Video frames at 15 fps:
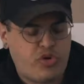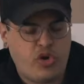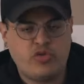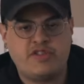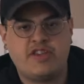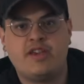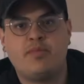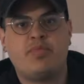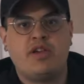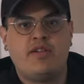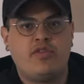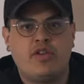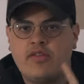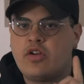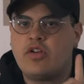Pro tip, if
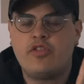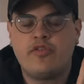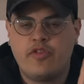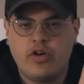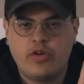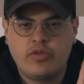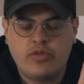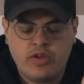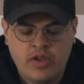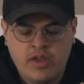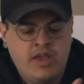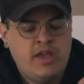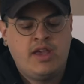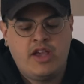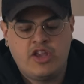you're ever on the phone
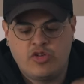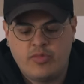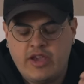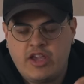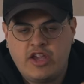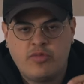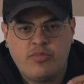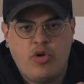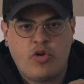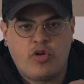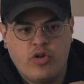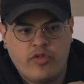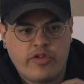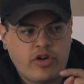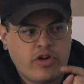and you're making a pour
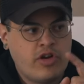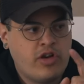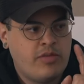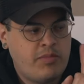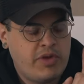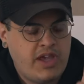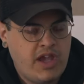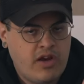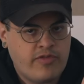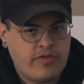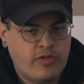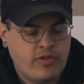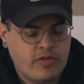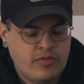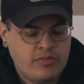over, be
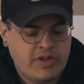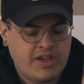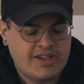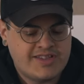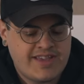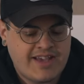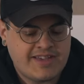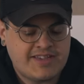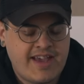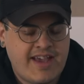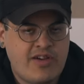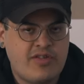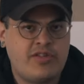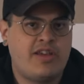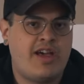careful because that
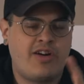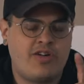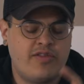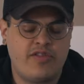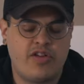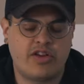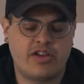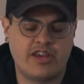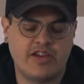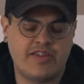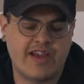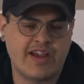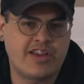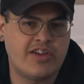sound, I don't know if y'all can hear that.